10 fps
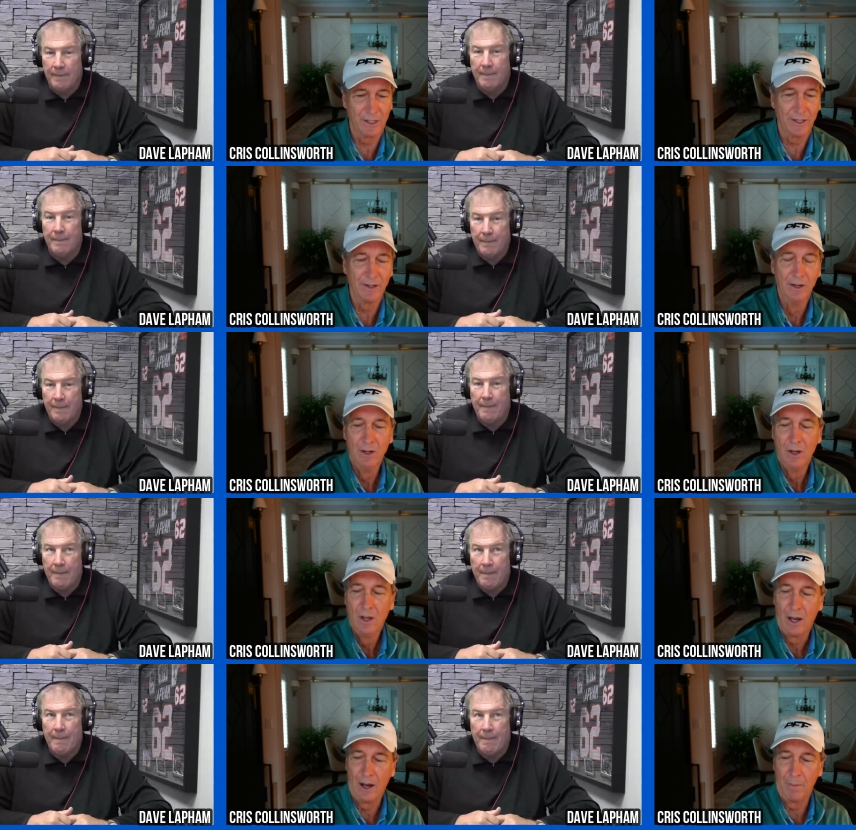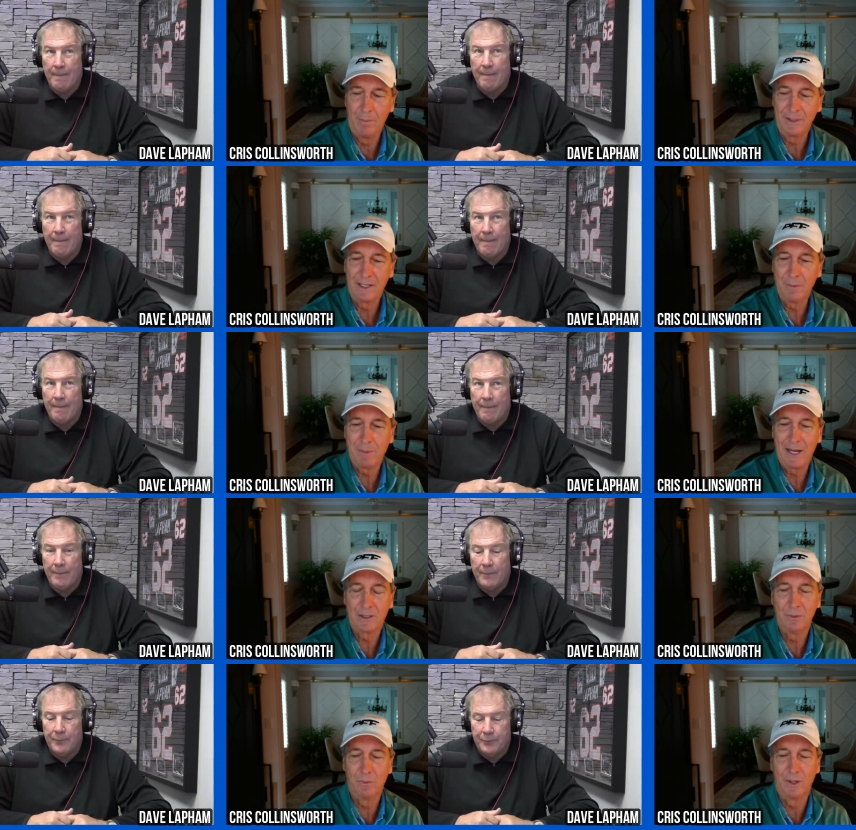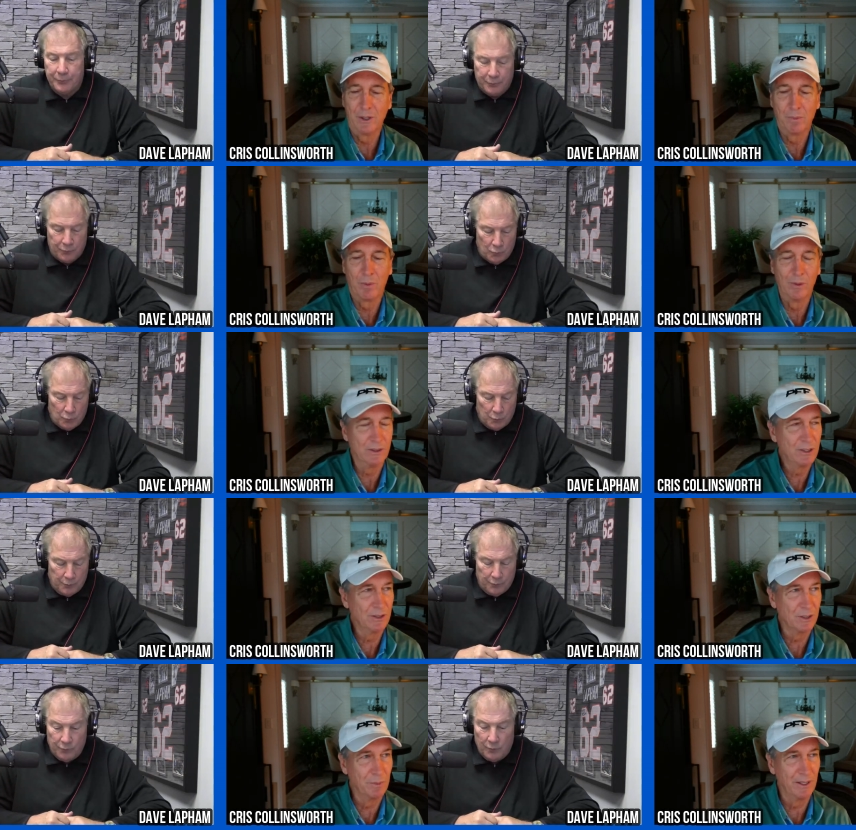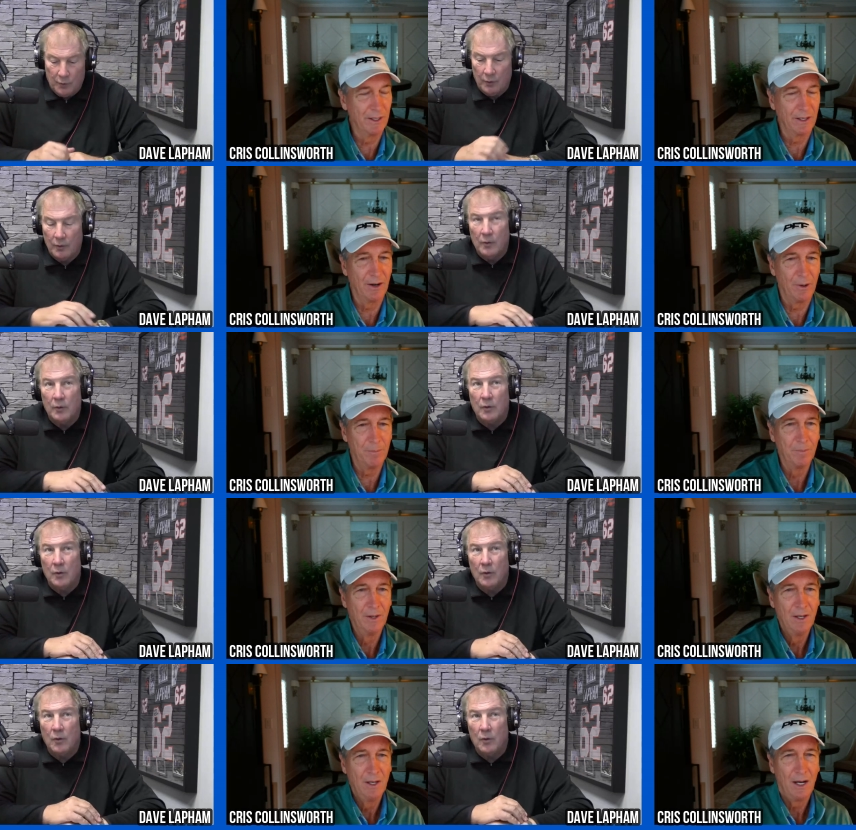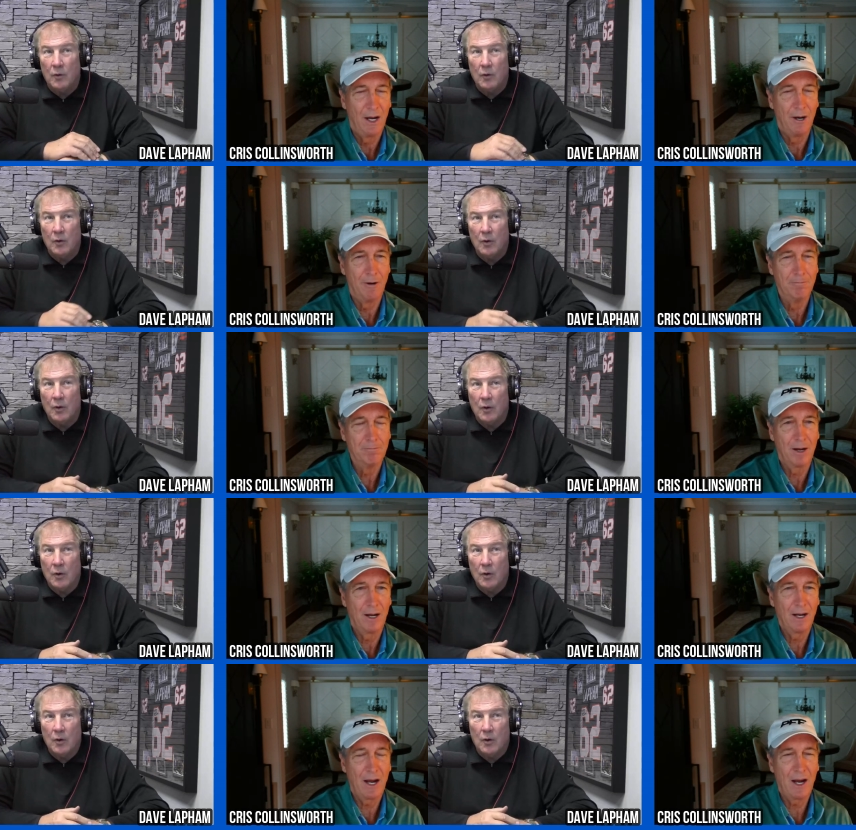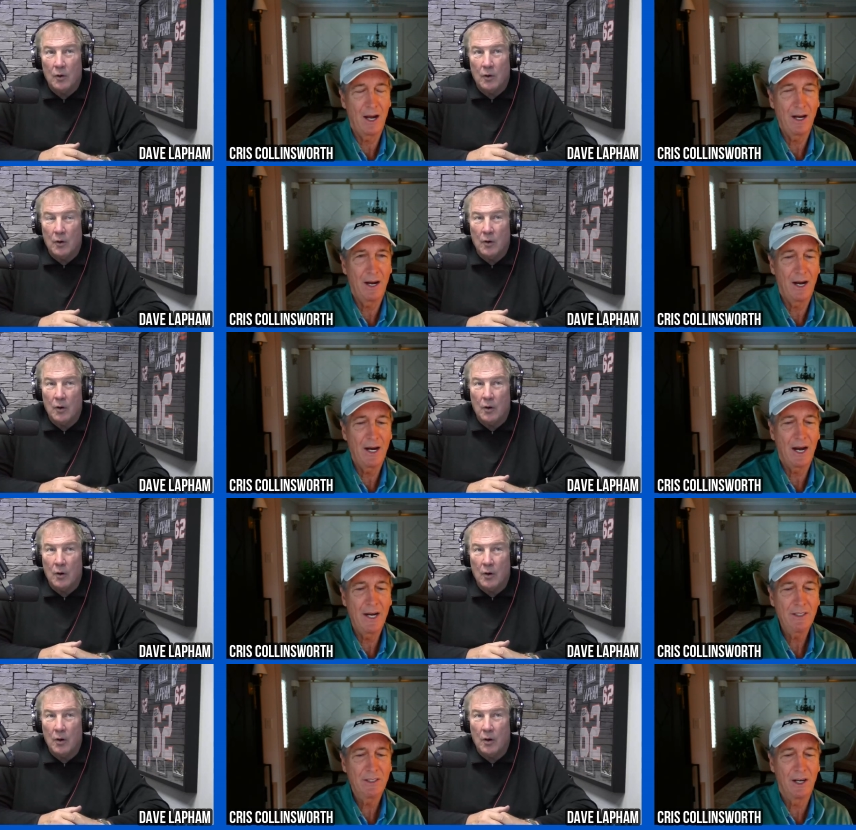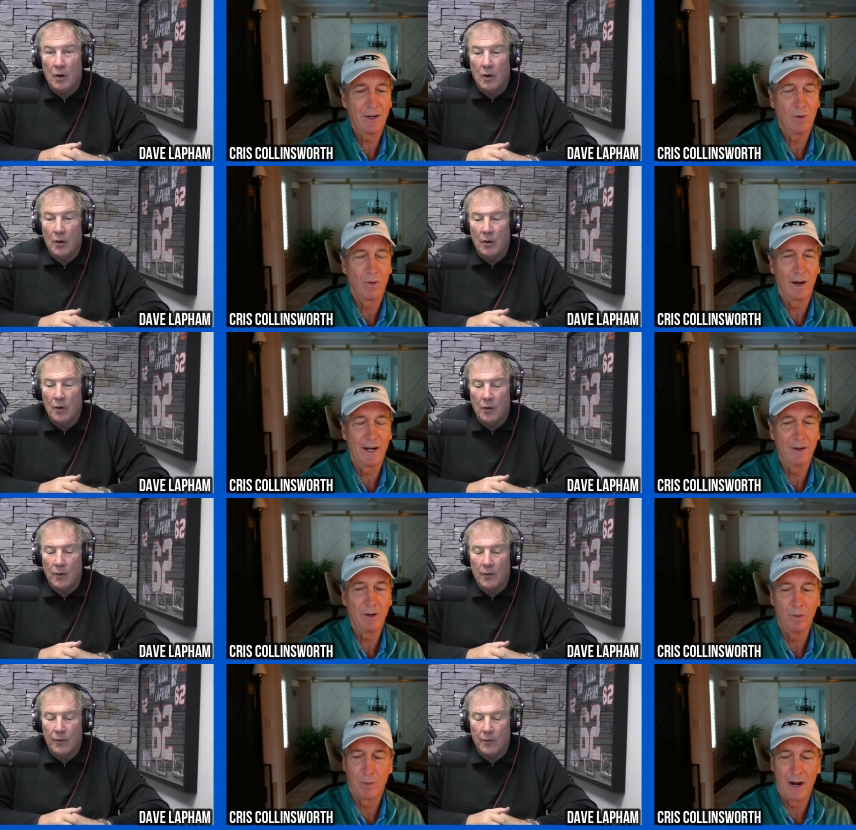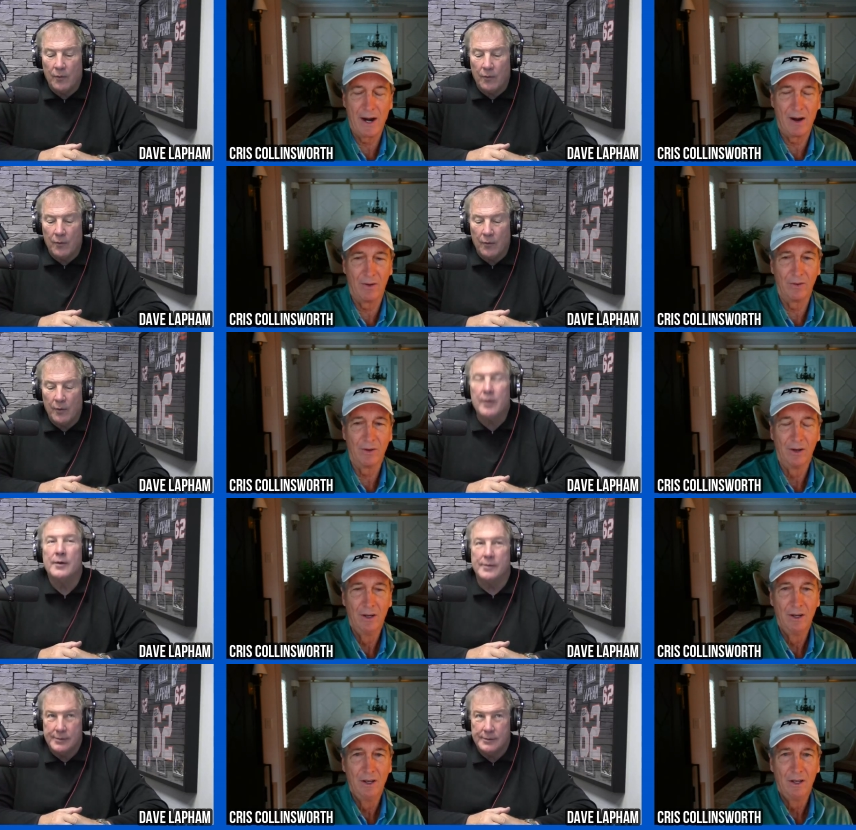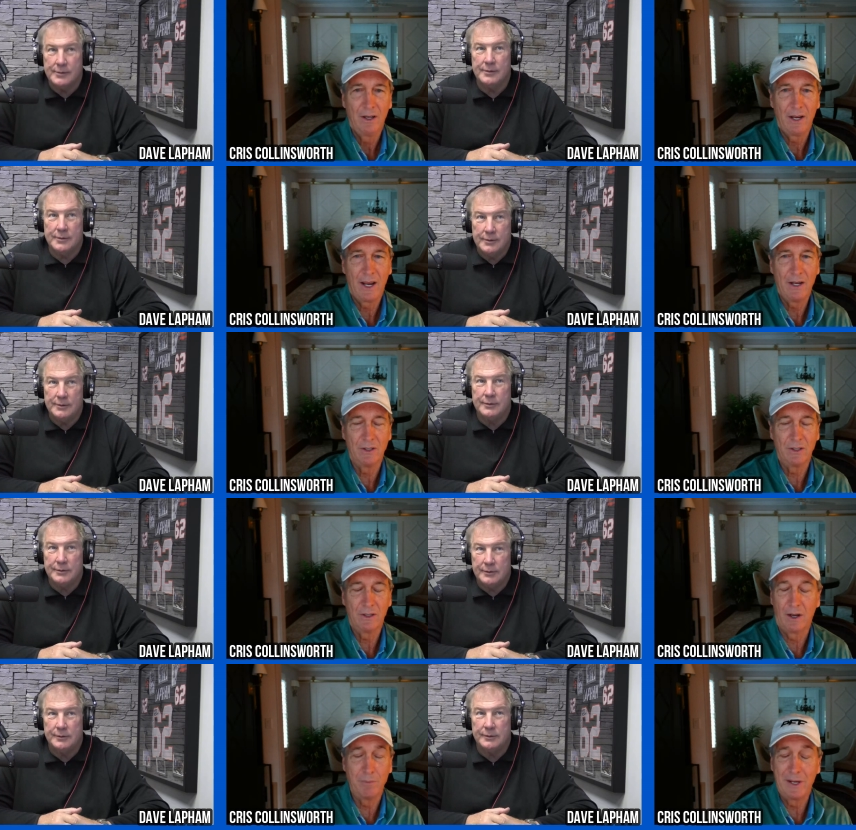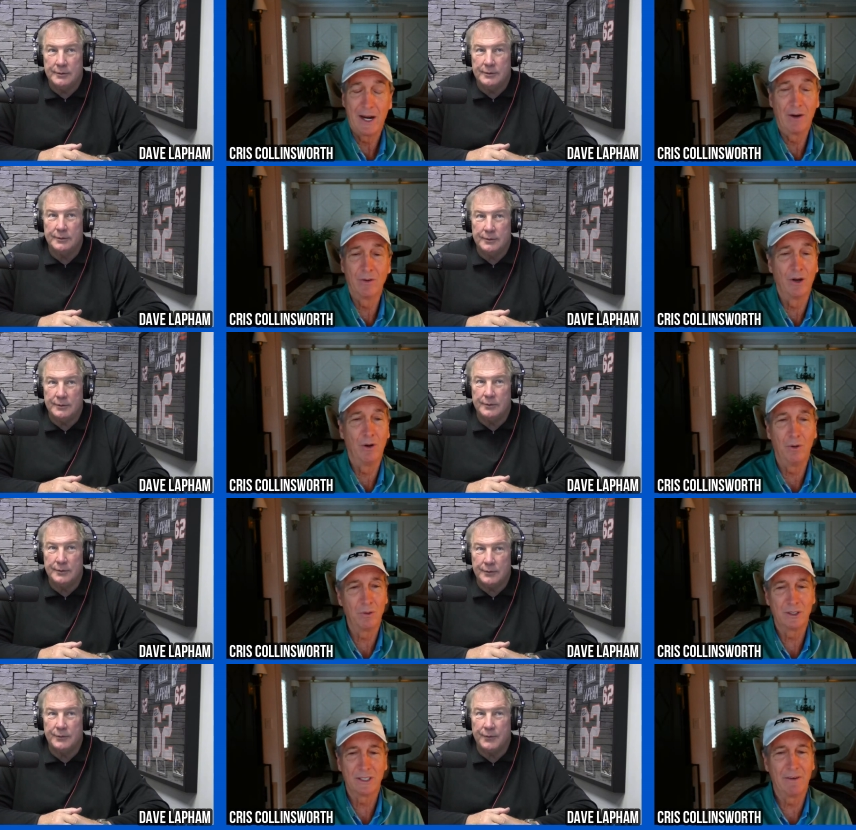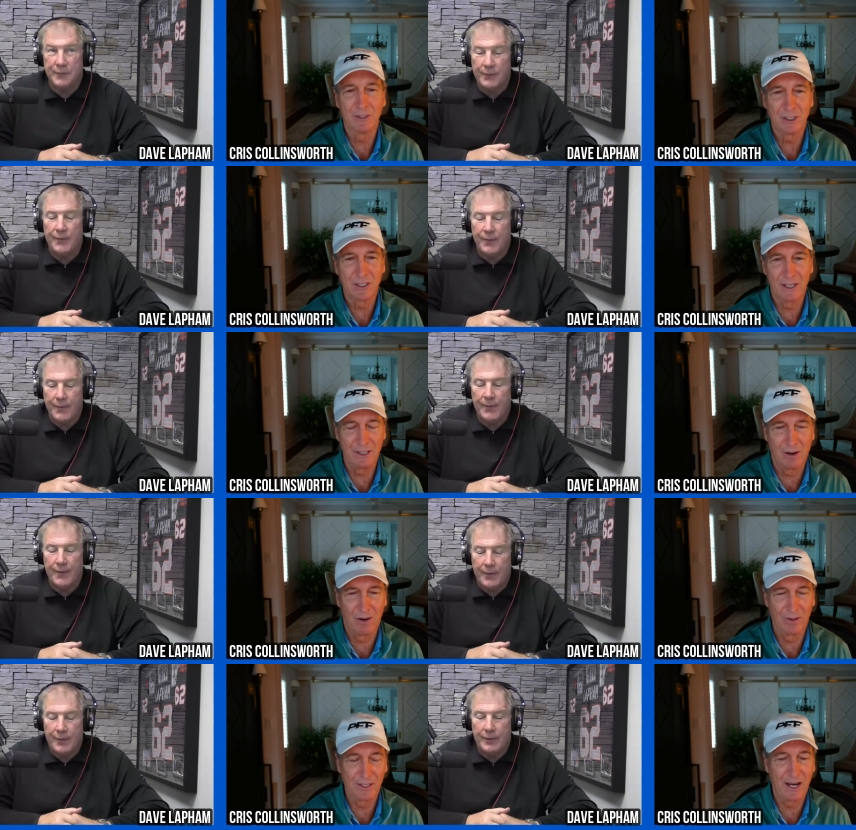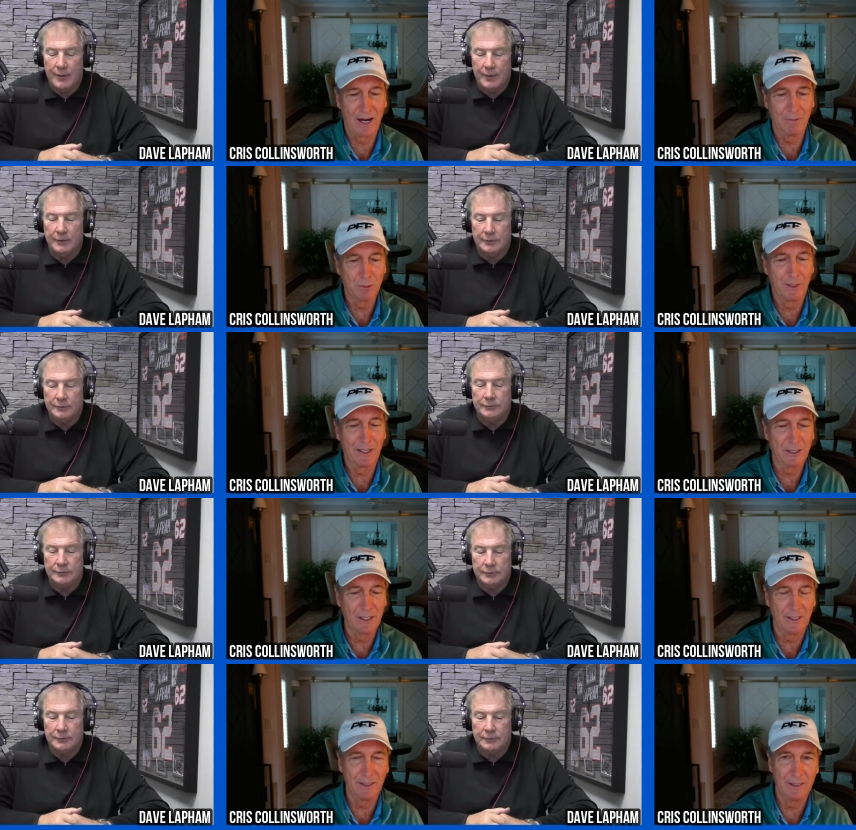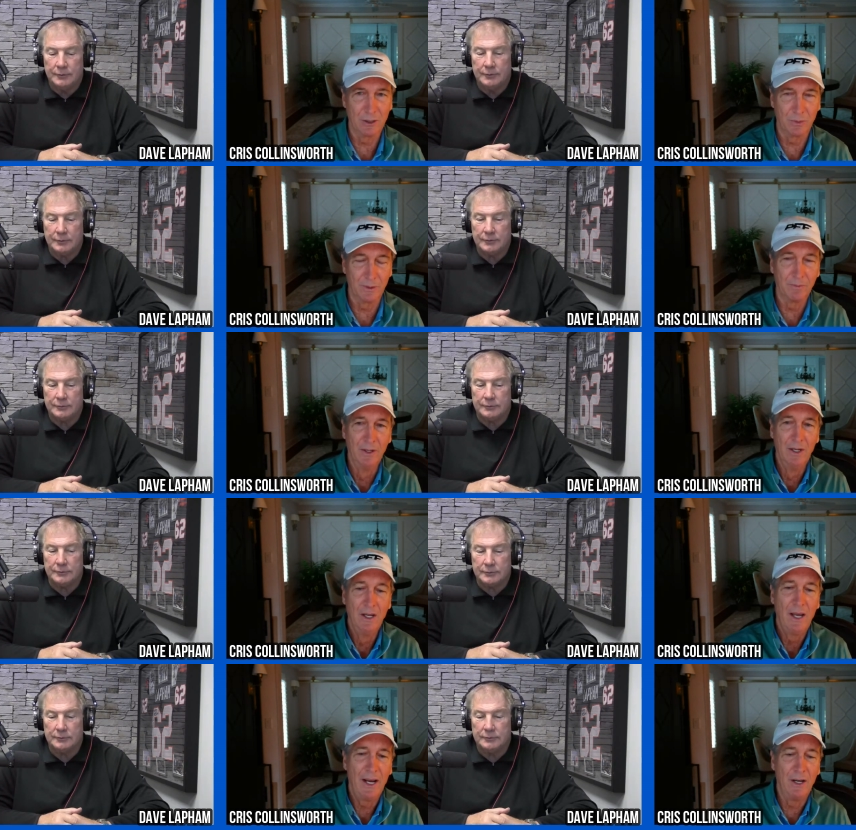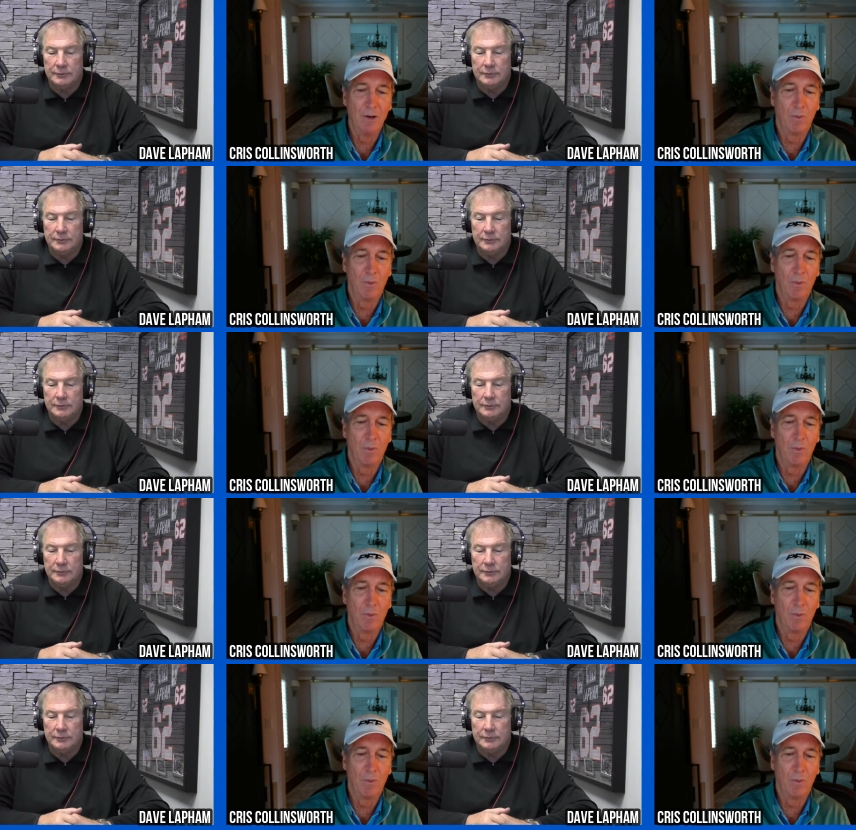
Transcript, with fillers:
Speaker 1: thing. Uh, but to get back to one of your points just a minute ago, um, I, I, I thought Orlando Brown had. I mean, I don't know because I haven't studied all the games, but I studied this one, and to